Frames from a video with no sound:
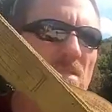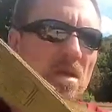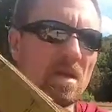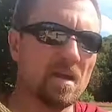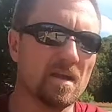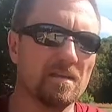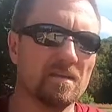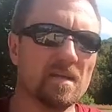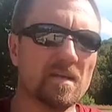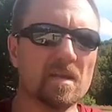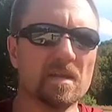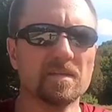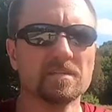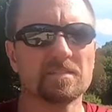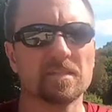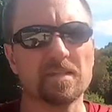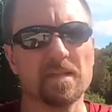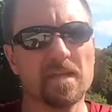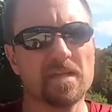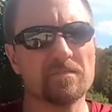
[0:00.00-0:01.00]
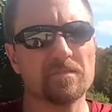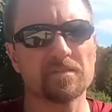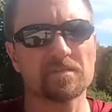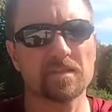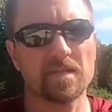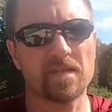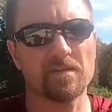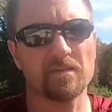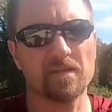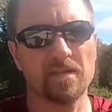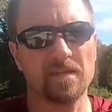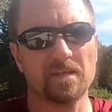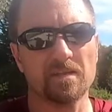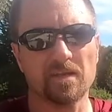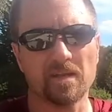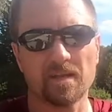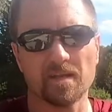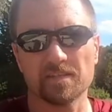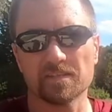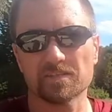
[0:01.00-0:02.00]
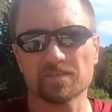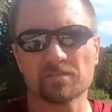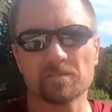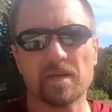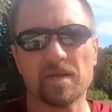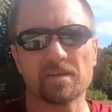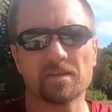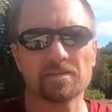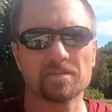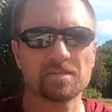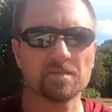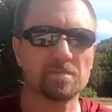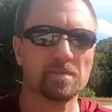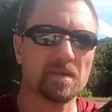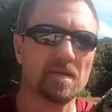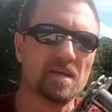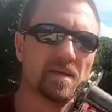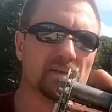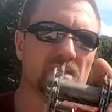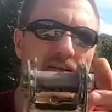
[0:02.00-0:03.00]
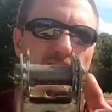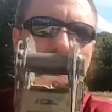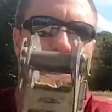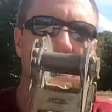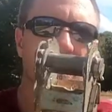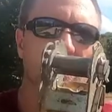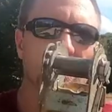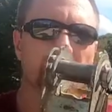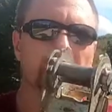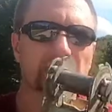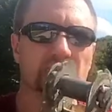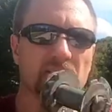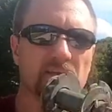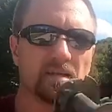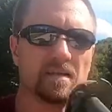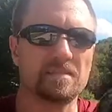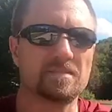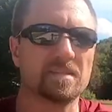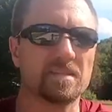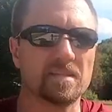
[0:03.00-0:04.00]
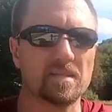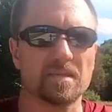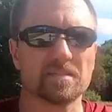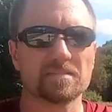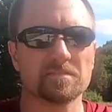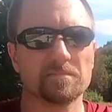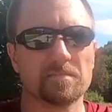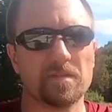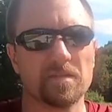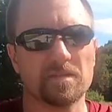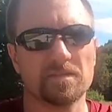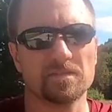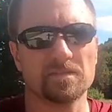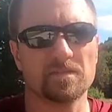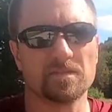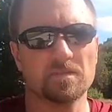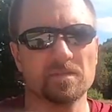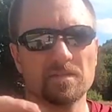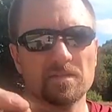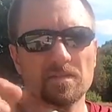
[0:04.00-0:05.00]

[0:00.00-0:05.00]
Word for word: All right, so you have this guy right here. I got this from Agri Supply. It is a 10,000 pound